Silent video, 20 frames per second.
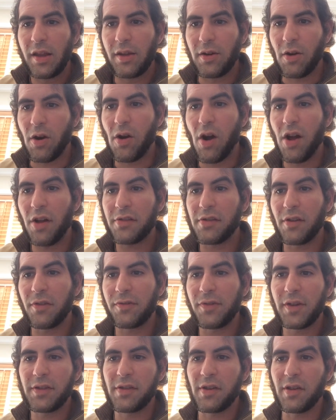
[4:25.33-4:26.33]
There are also
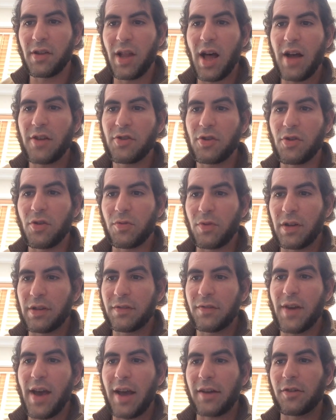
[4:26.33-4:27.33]
physiological
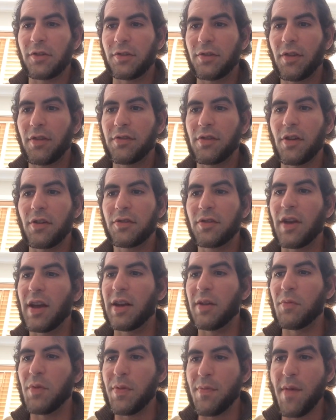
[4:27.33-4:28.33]
risk factors
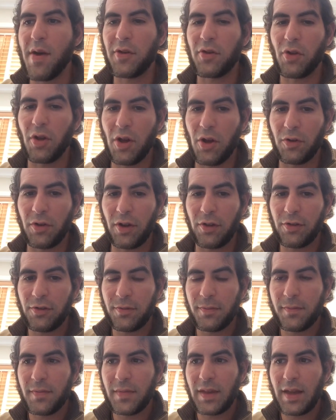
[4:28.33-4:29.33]
associated with mental
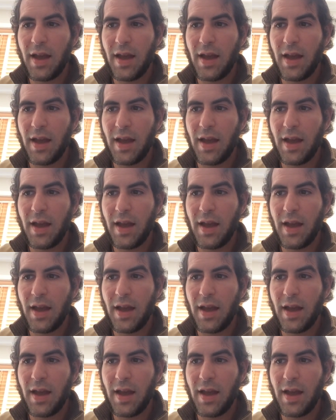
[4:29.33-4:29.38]
illness.